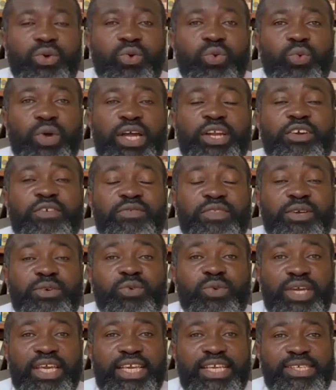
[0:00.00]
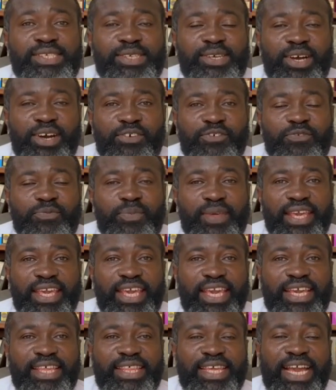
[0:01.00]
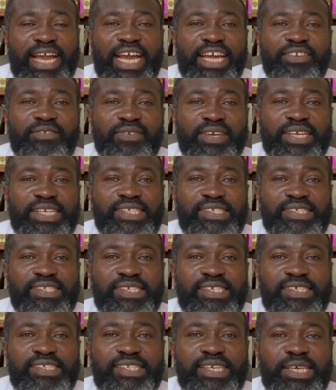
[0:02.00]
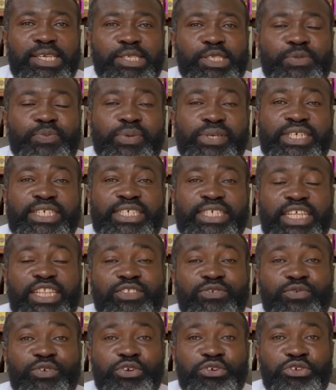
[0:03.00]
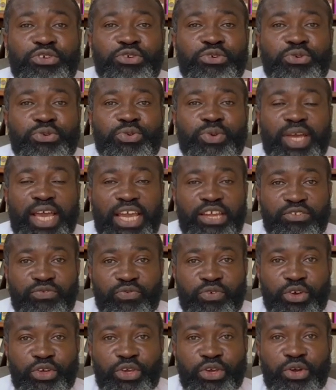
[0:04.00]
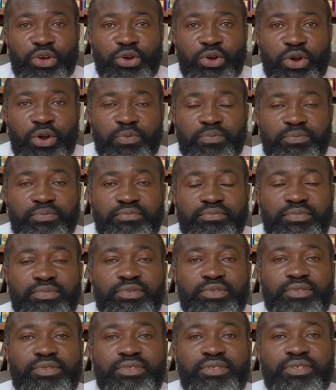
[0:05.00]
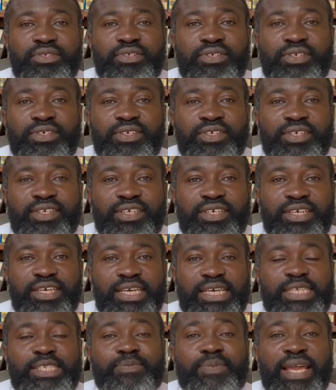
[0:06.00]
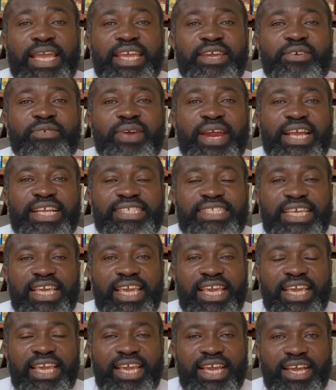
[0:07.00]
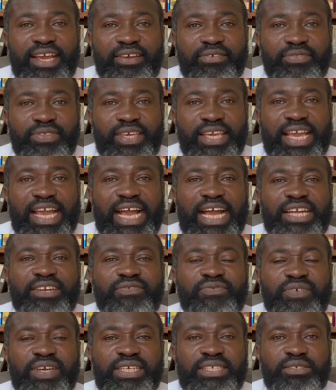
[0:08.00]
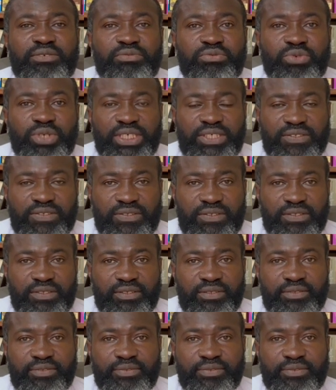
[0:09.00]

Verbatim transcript: One of the ways of making the Advent season special for you and for your home is by erecting the Advent wreath.